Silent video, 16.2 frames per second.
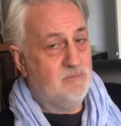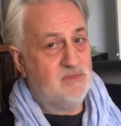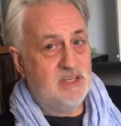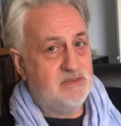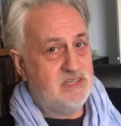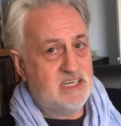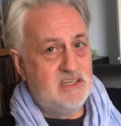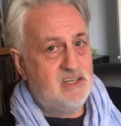
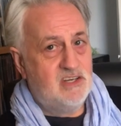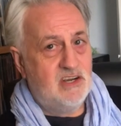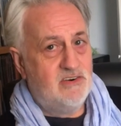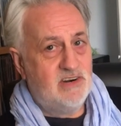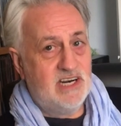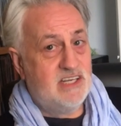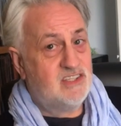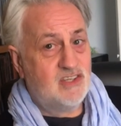You didn't
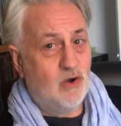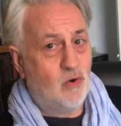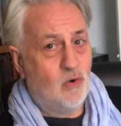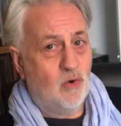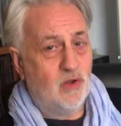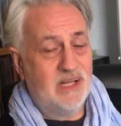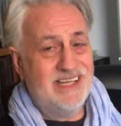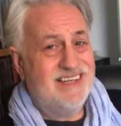hear it at
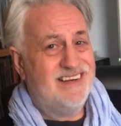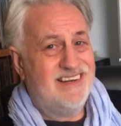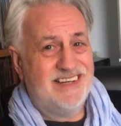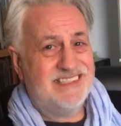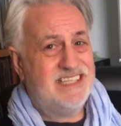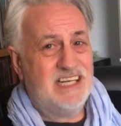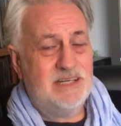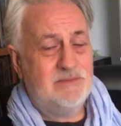all
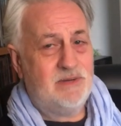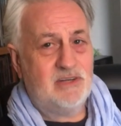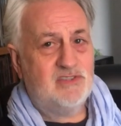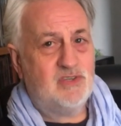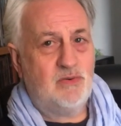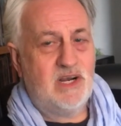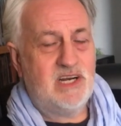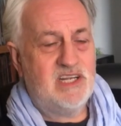until about
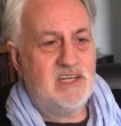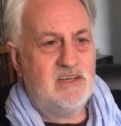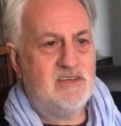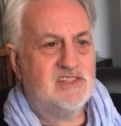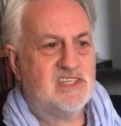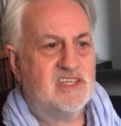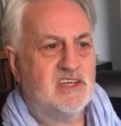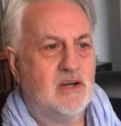20
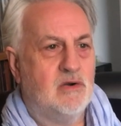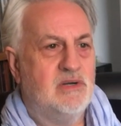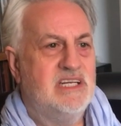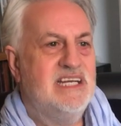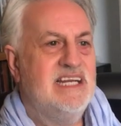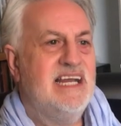years ago.